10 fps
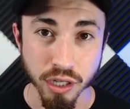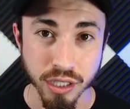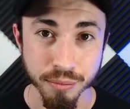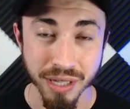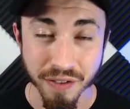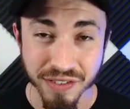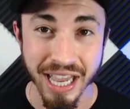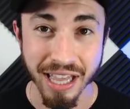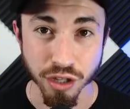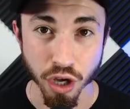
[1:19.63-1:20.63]
him, lefty
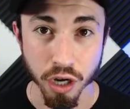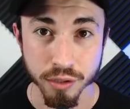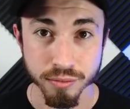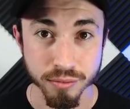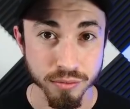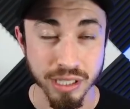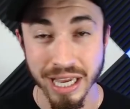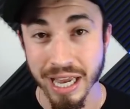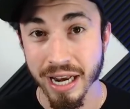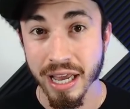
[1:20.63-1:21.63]
headlock,
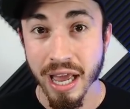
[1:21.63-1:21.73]
and